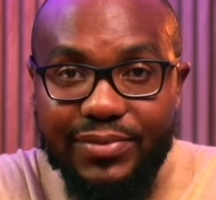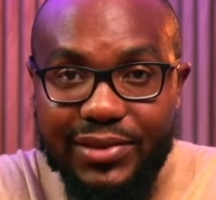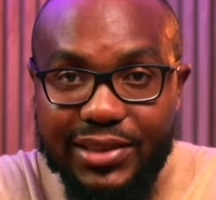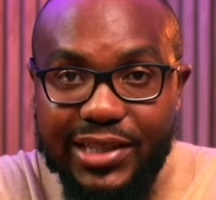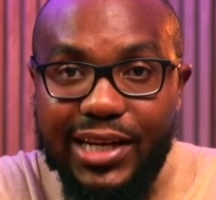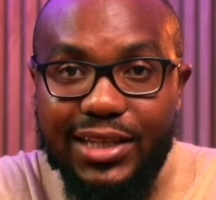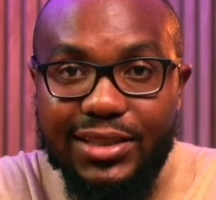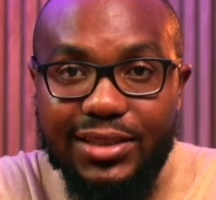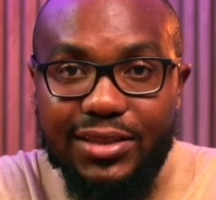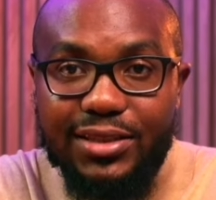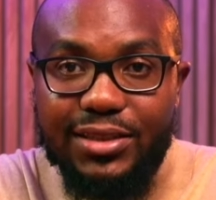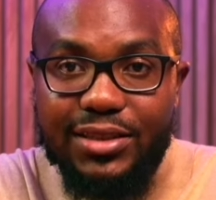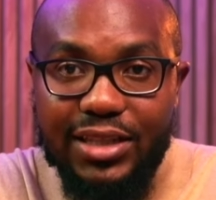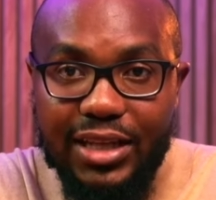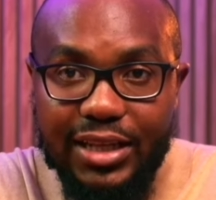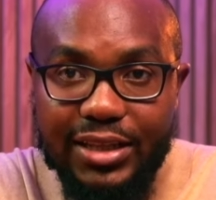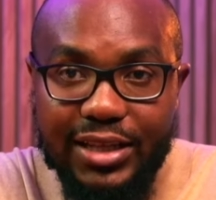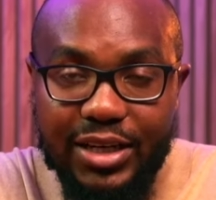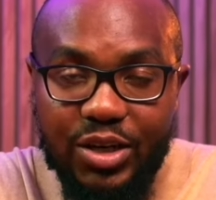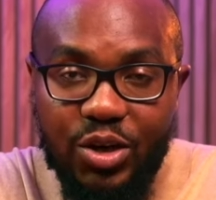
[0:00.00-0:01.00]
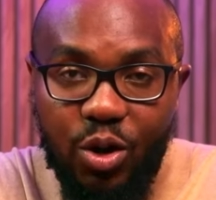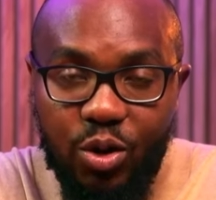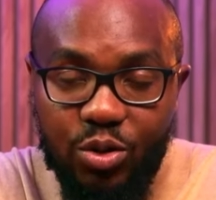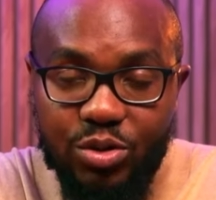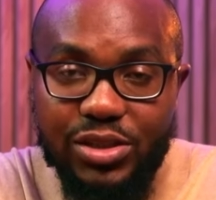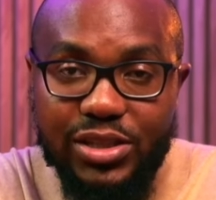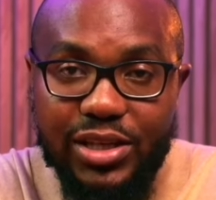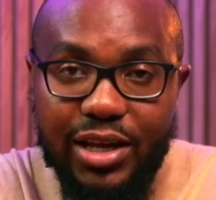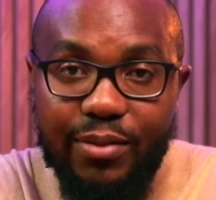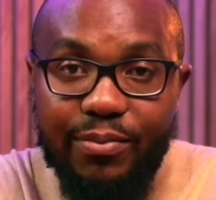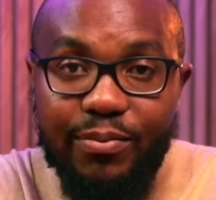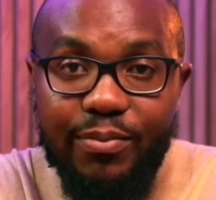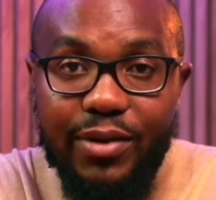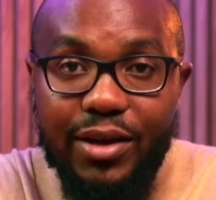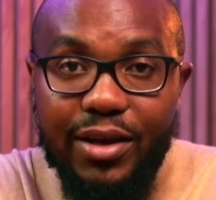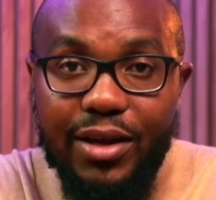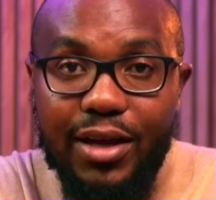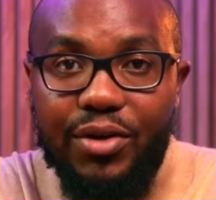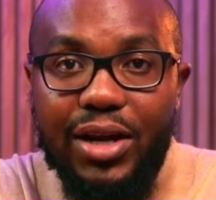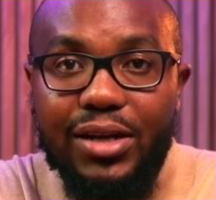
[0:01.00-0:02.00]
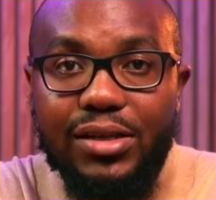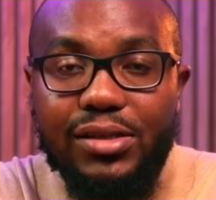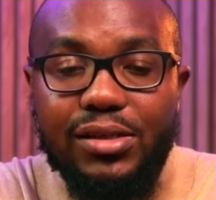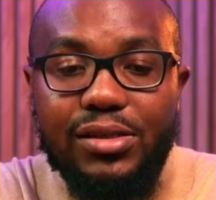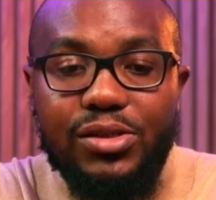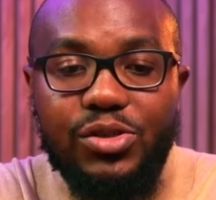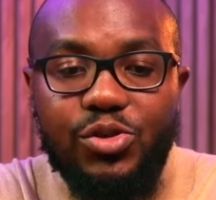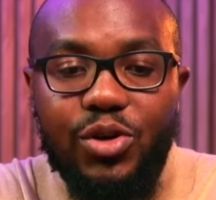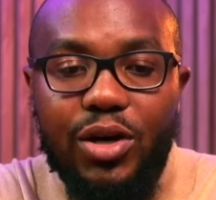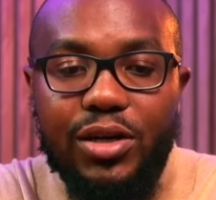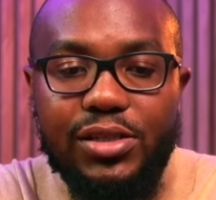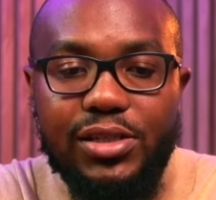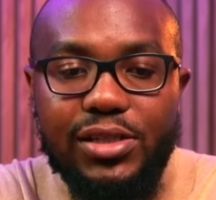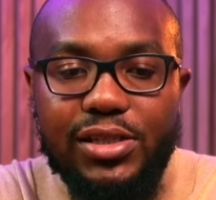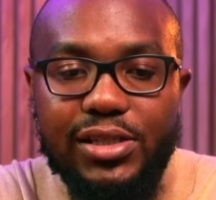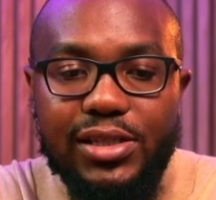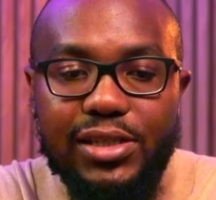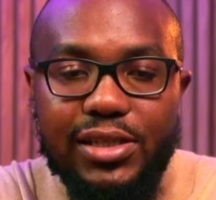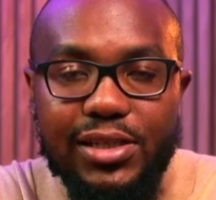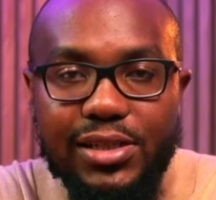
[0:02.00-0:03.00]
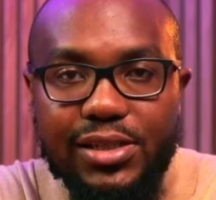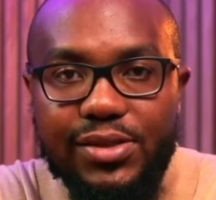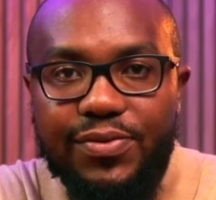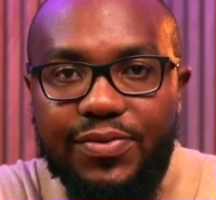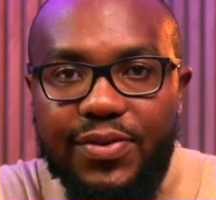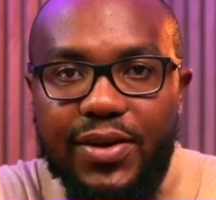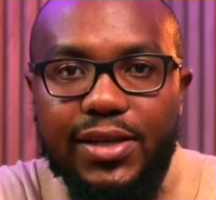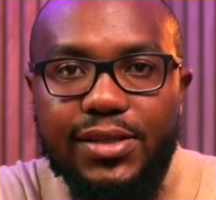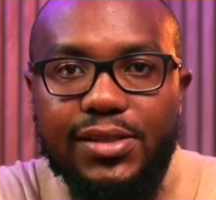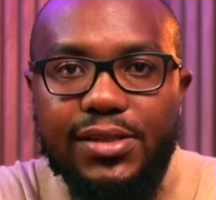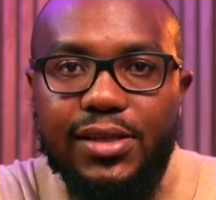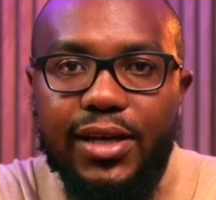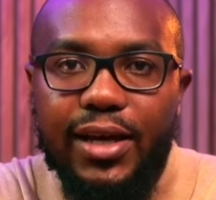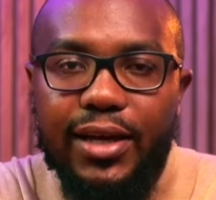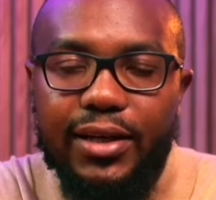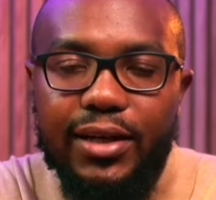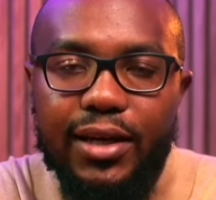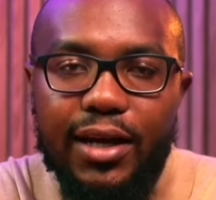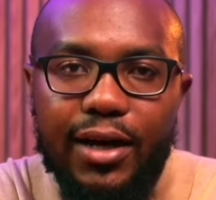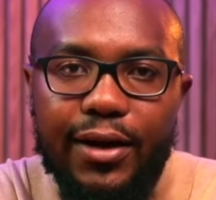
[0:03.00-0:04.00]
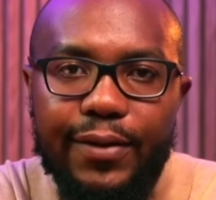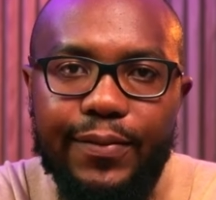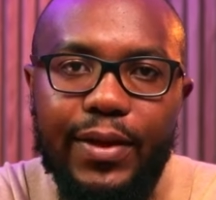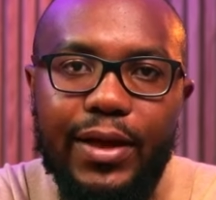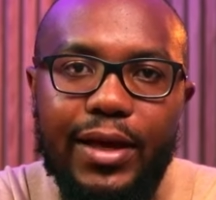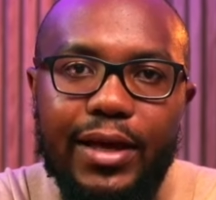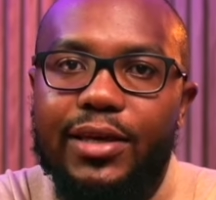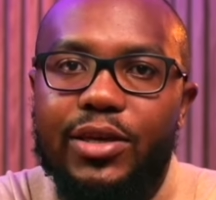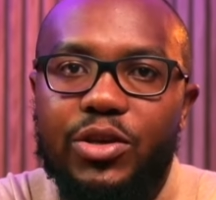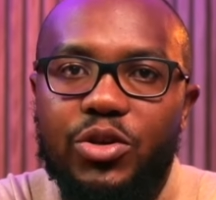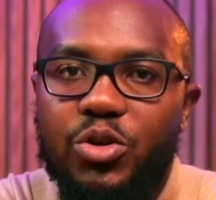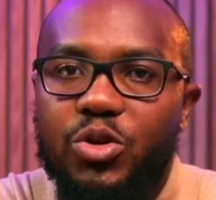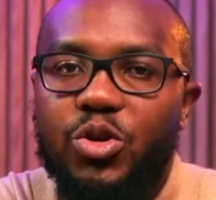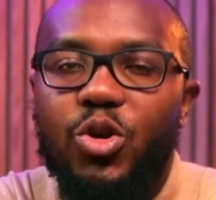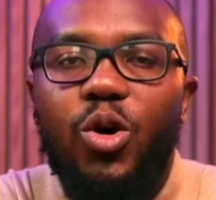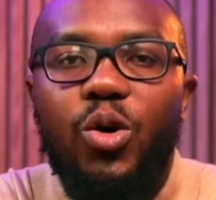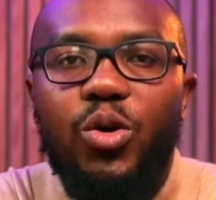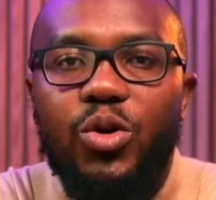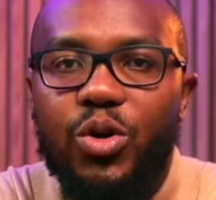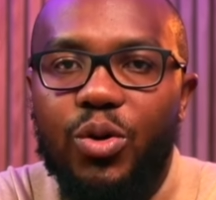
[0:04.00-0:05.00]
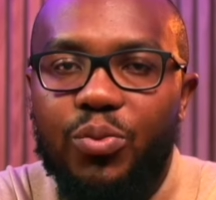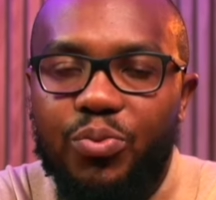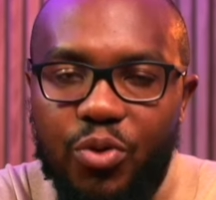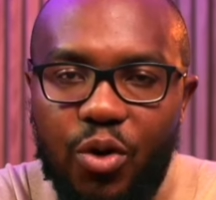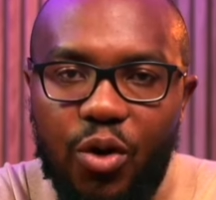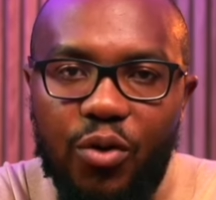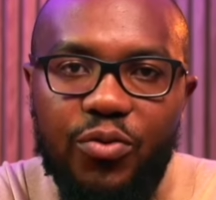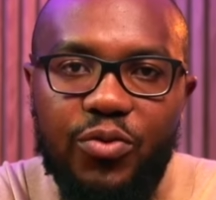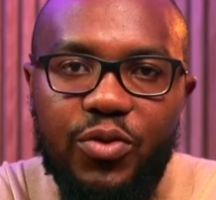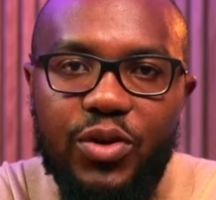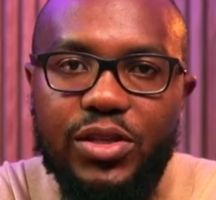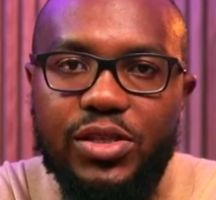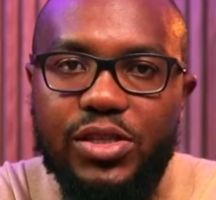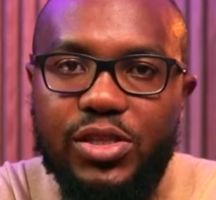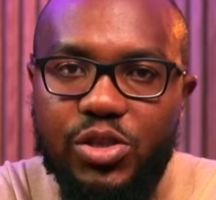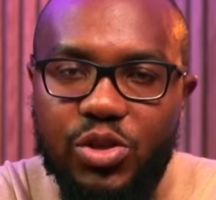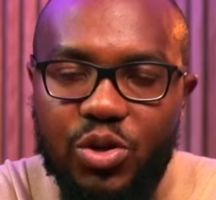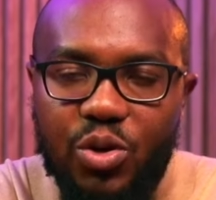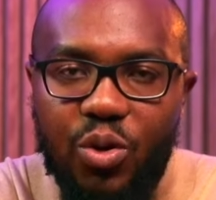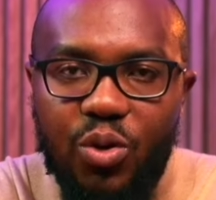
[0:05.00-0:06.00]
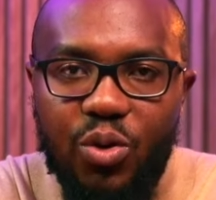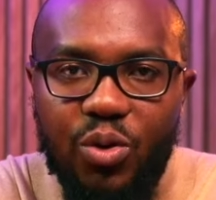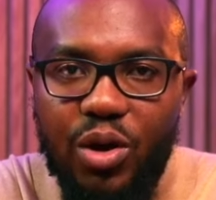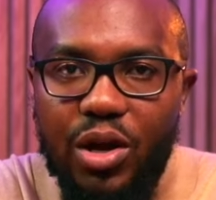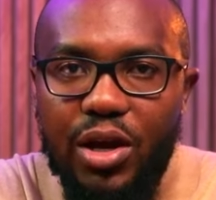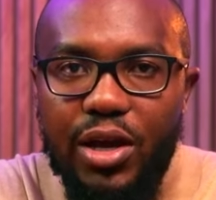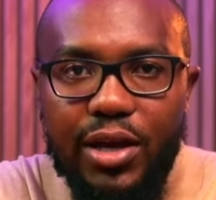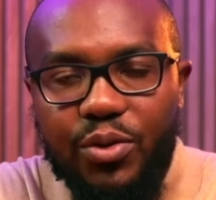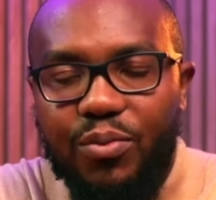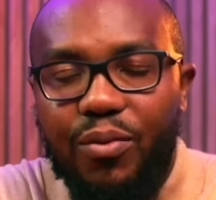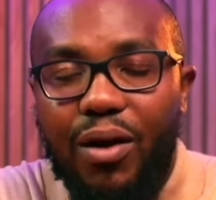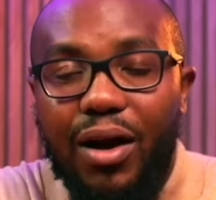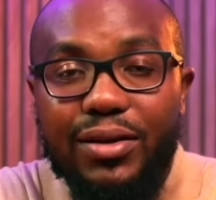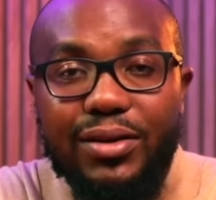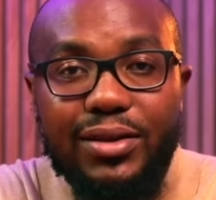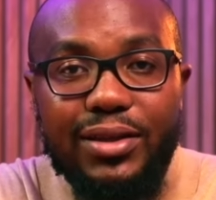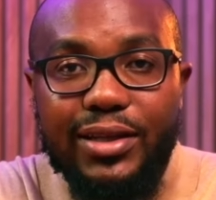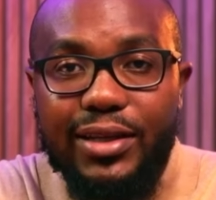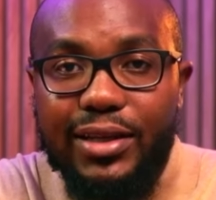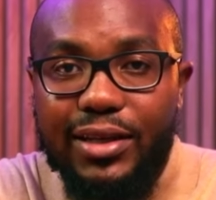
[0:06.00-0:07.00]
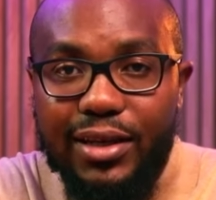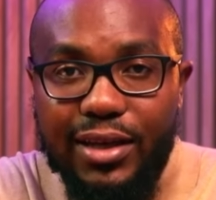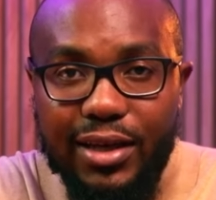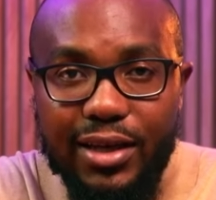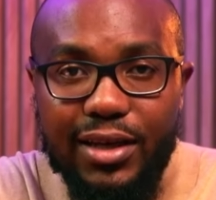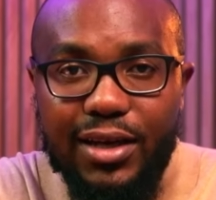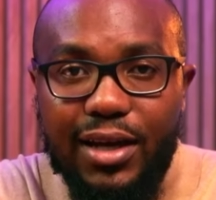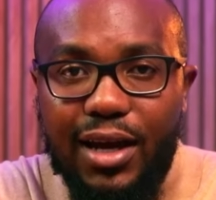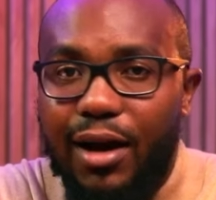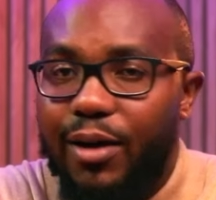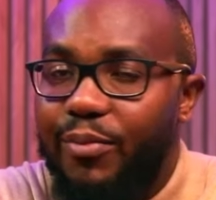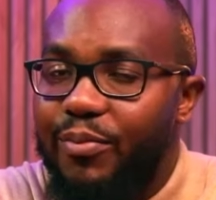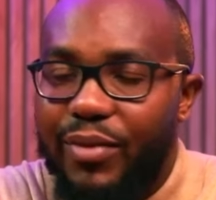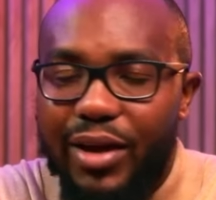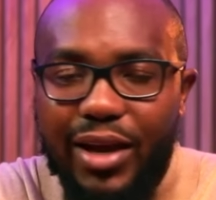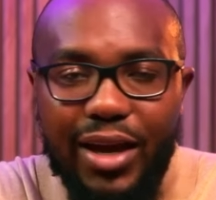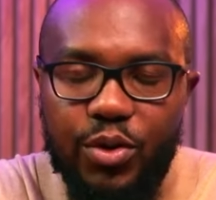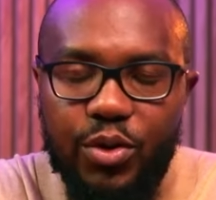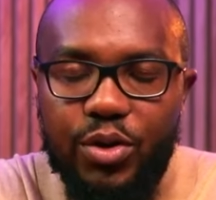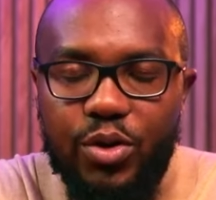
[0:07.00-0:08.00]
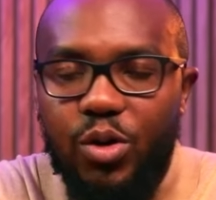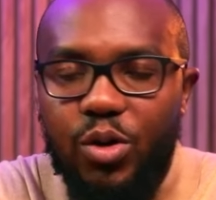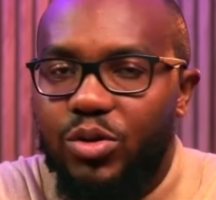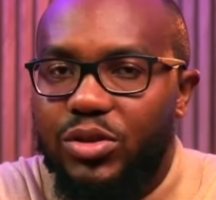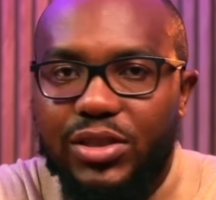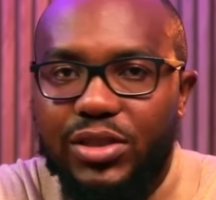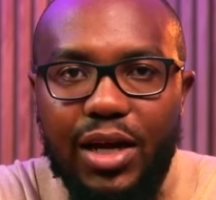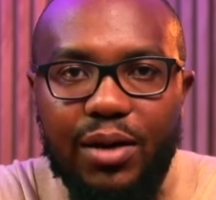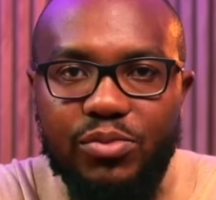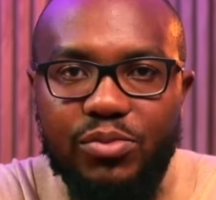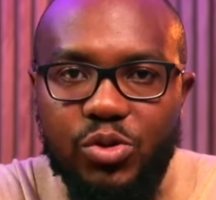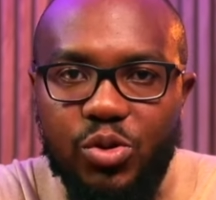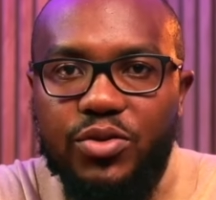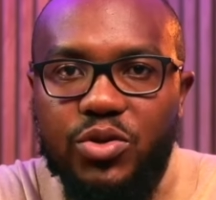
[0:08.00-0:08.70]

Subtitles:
yes, the long-term rental strategy is fixed, and you know your profits, you know your monthly income for a long time.